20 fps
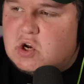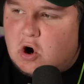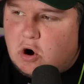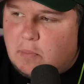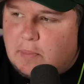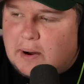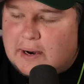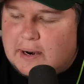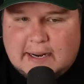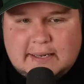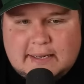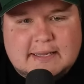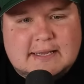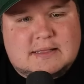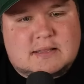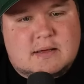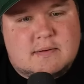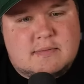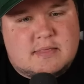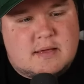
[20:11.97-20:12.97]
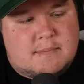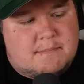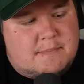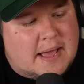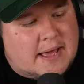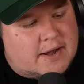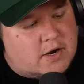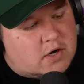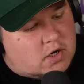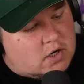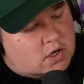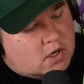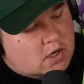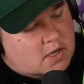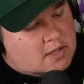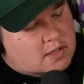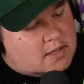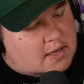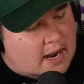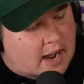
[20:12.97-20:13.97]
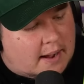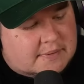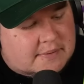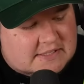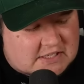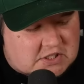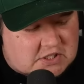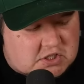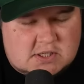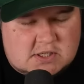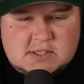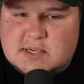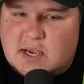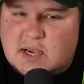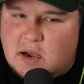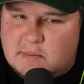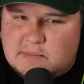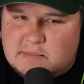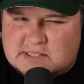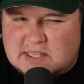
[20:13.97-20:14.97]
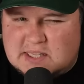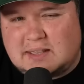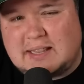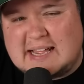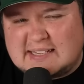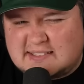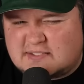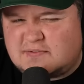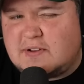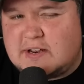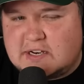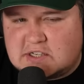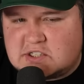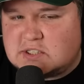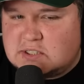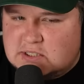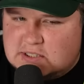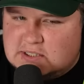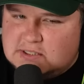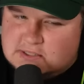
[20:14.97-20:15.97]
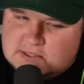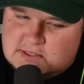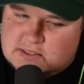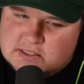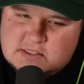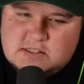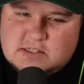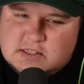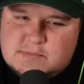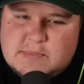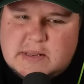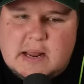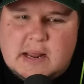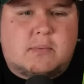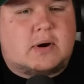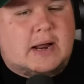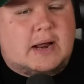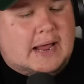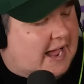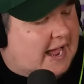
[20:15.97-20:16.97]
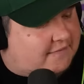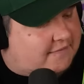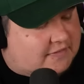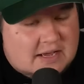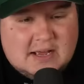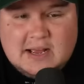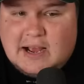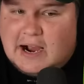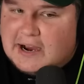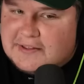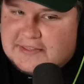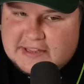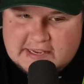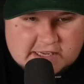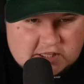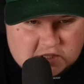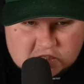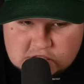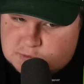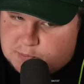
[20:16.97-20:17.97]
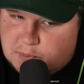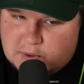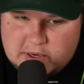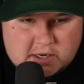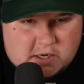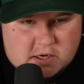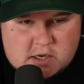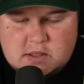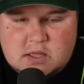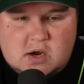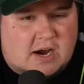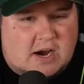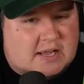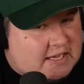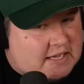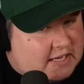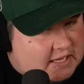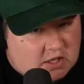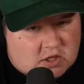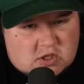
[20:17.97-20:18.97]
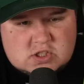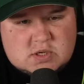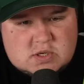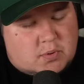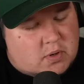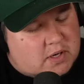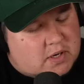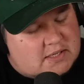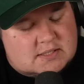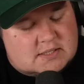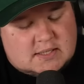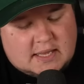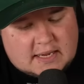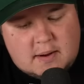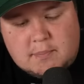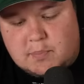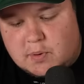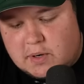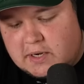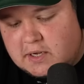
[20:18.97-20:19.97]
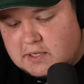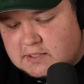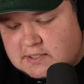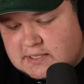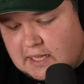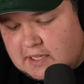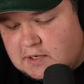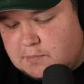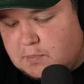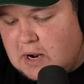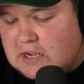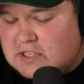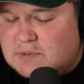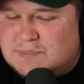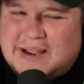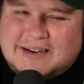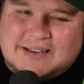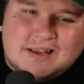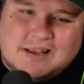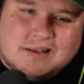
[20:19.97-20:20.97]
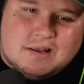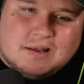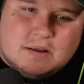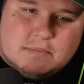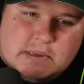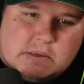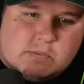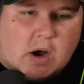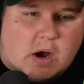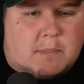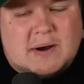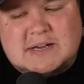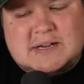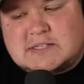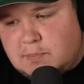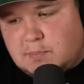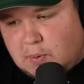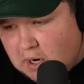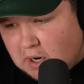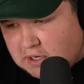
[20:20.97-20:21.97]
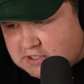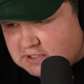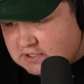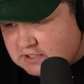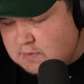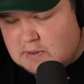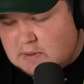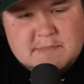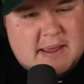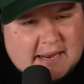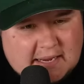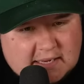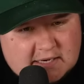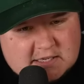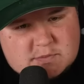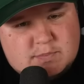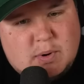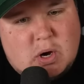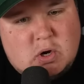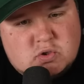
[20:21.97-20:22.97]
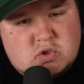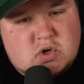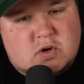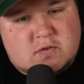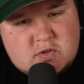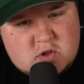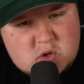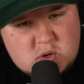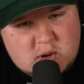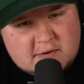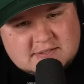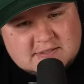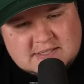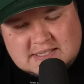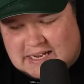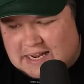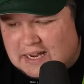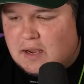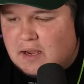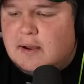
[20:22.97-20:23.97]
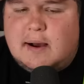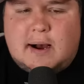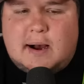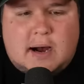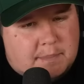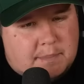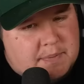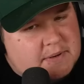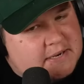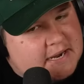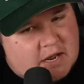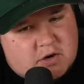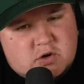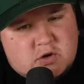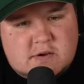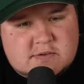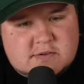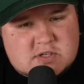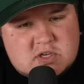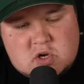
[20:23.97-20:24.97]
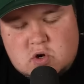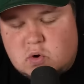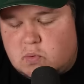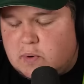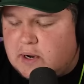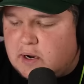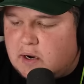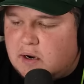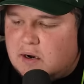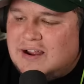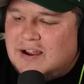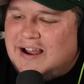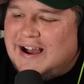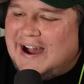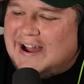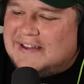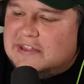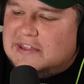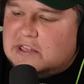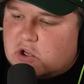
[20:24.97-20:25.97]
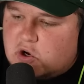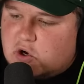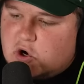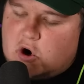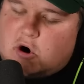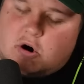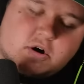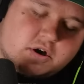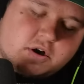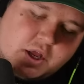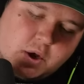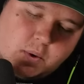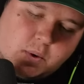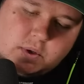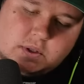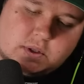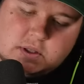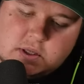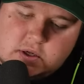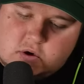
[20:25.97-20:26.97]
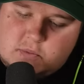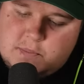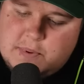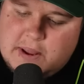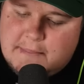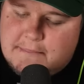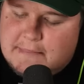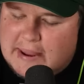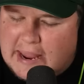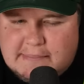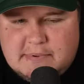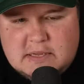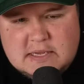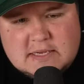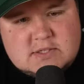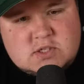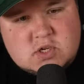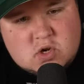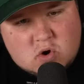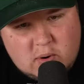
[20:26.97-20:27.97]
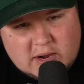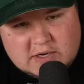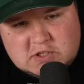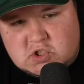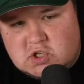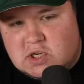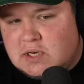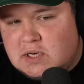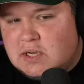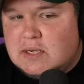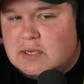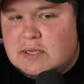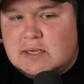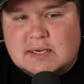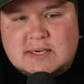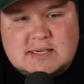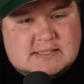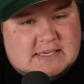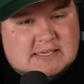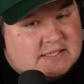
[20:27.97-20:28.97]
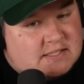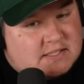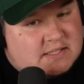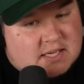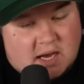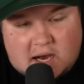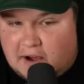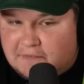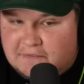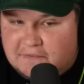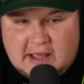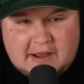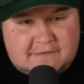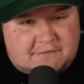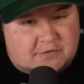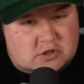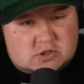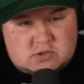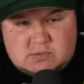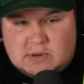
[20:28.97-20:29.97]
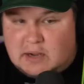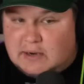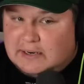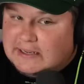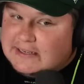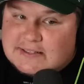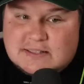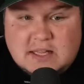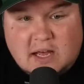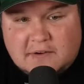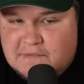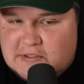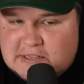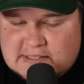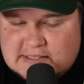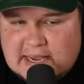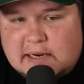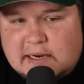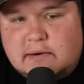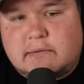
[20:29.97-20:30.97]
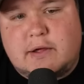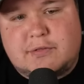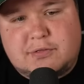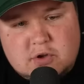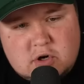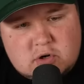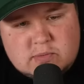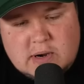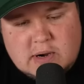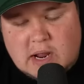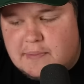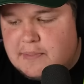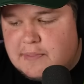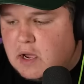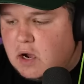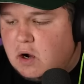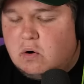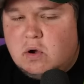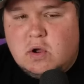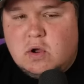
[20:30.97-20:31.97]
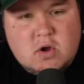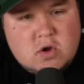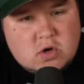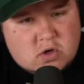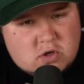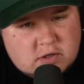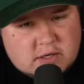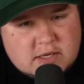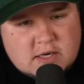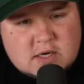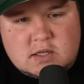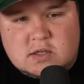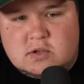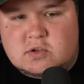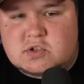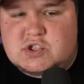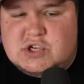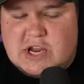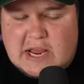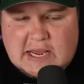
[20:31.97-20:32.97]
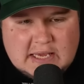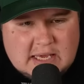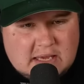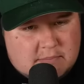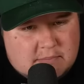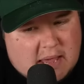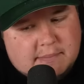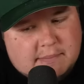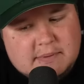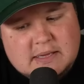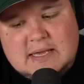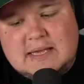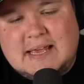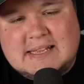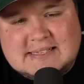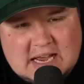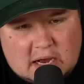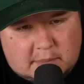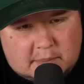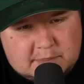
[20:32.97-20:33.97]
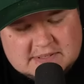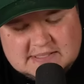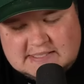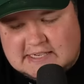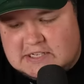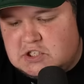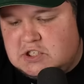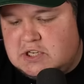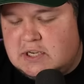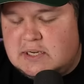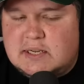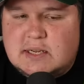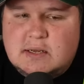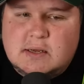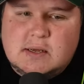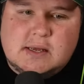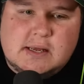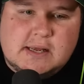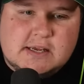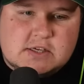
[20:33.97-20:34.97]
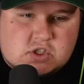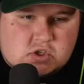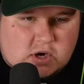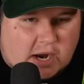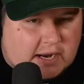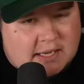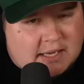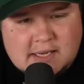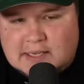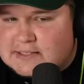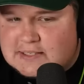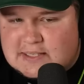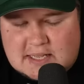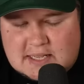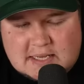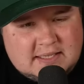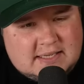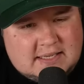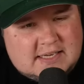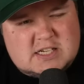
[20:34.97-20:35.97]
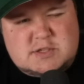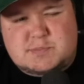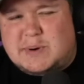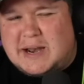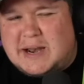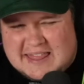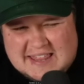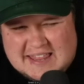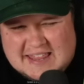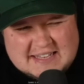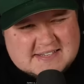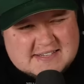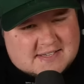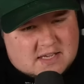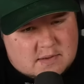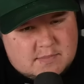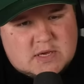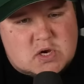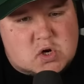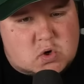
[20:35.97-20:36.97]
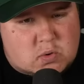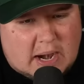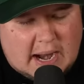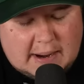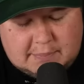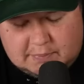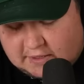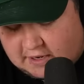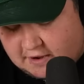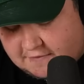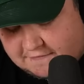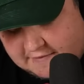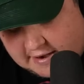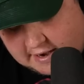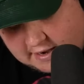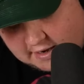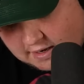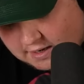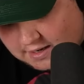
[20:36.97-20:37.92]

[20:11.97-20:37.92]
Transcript: Oban Elliott, the, the better the competition has come, is the less finishes he's, he's been able to have. I think he looks pretty good though. I think he looks a pretty like a pretty good solid prospect. Meanwhile, Preston Parsons has been making his bones over in the UFC, up and down UFC career. I think the cardio a little bit maybe is in question because he's tough in that first round. He's tough in the second round. Third round though could get a little shaky. Maybe he gets out positioned. His striking isn't the cleanest, but I think this could be a grappling affair.